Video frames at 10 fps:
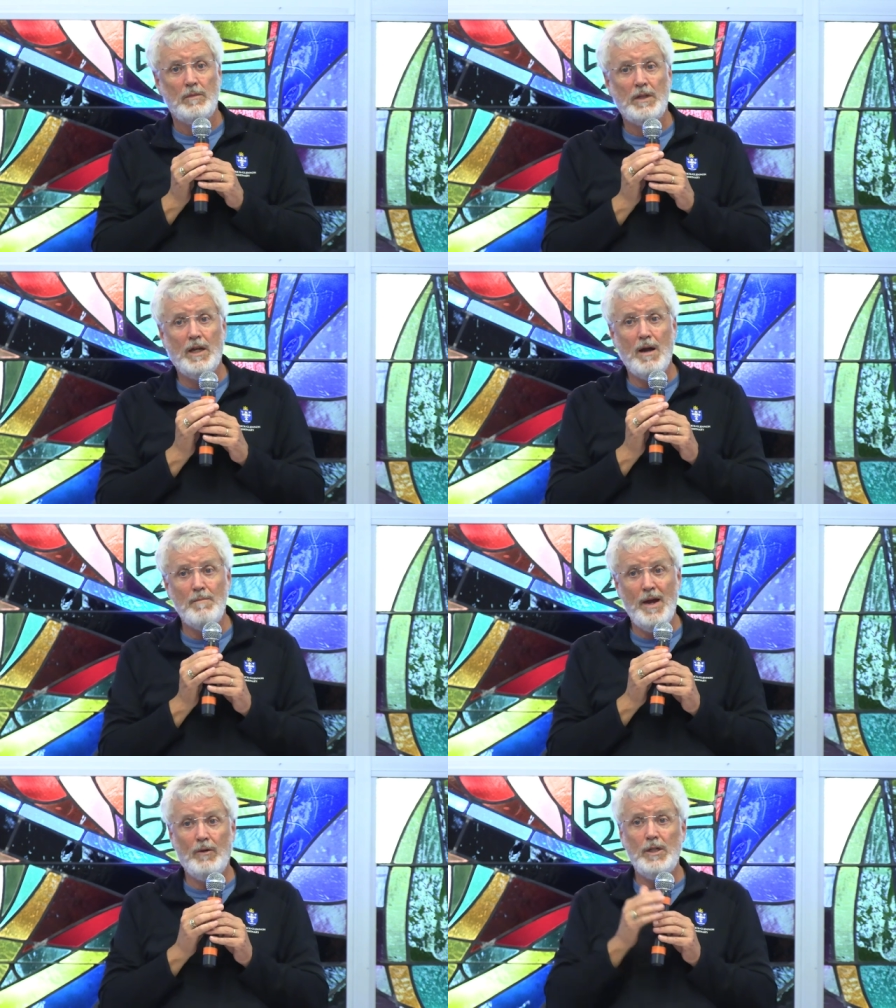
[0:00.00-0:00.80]
They
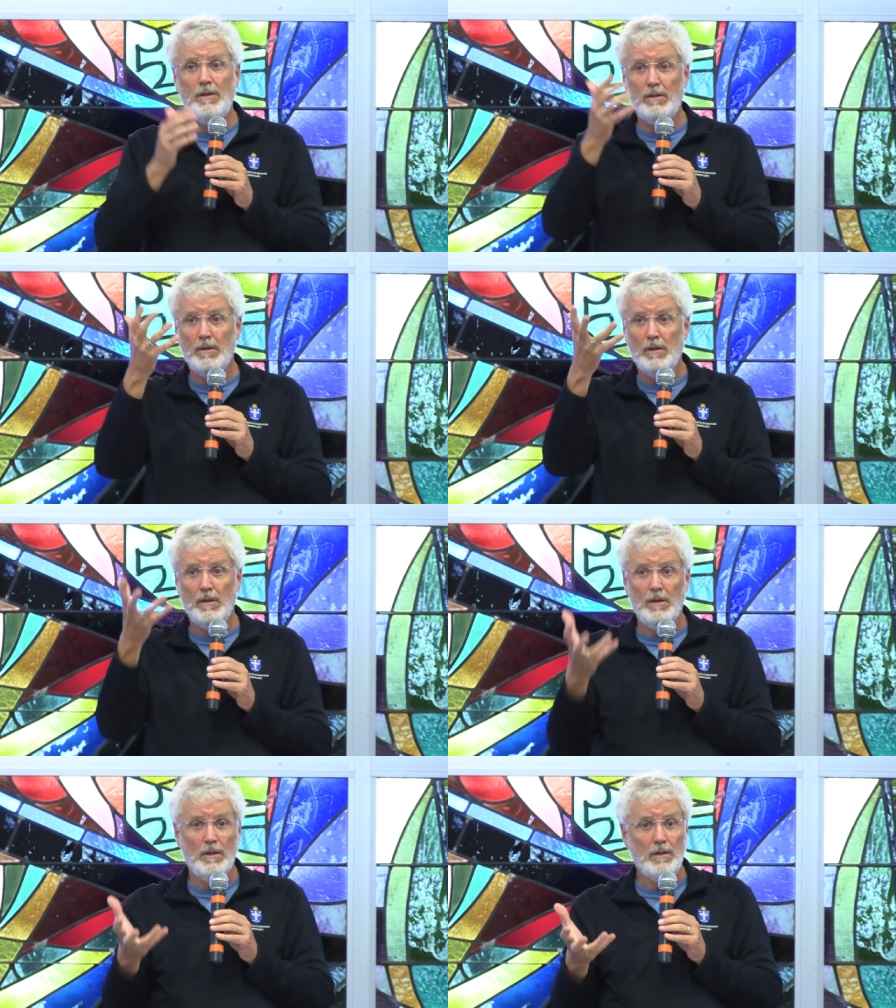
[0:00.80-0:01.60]
got married.
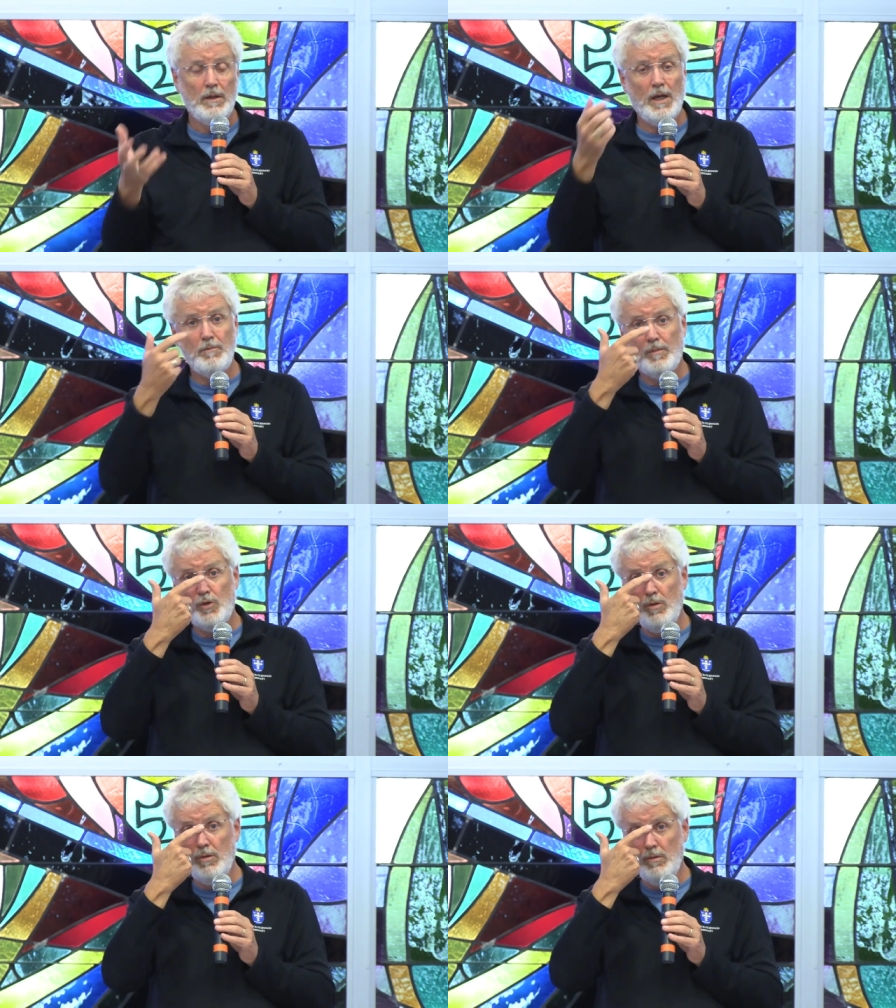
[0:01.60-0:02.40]
They had
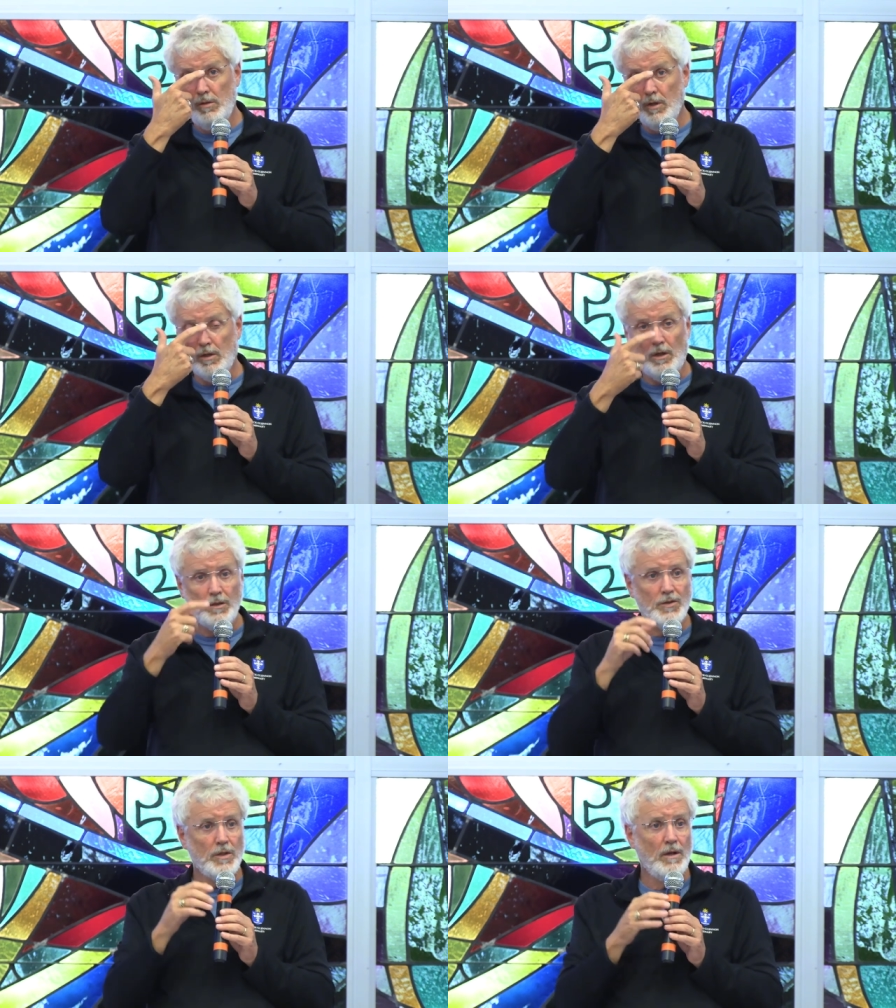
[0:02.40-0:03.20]
two
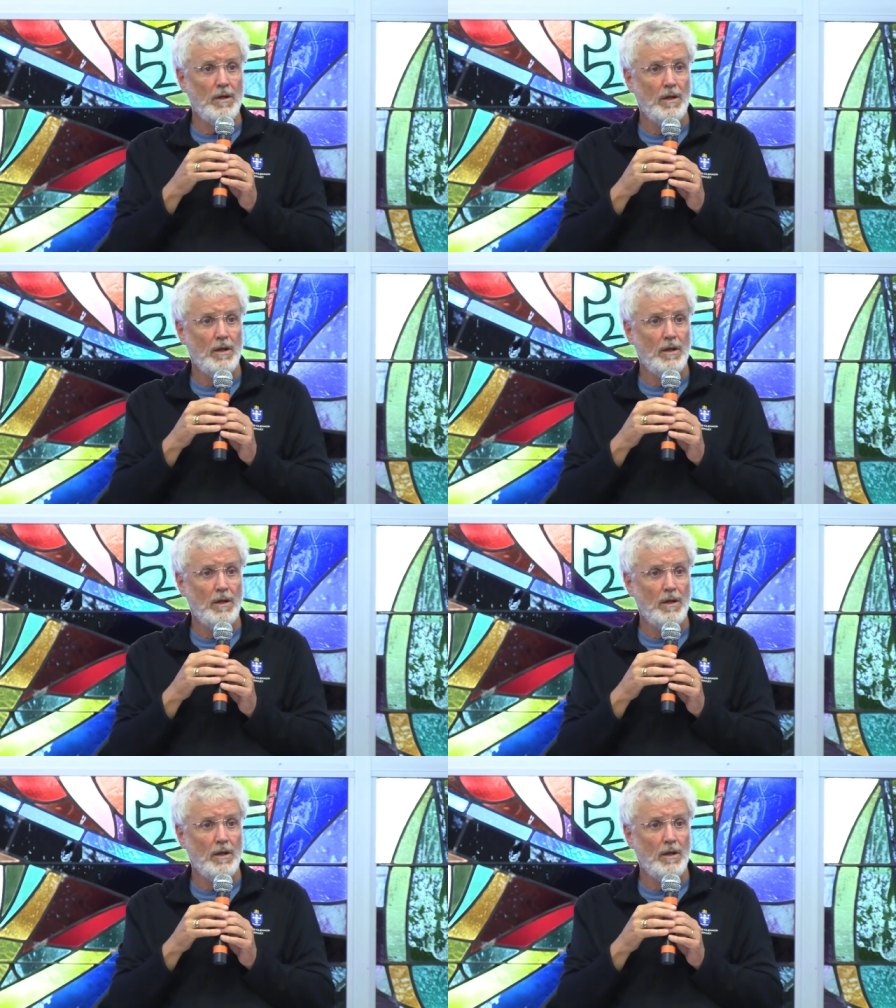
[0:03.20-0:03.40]
girls,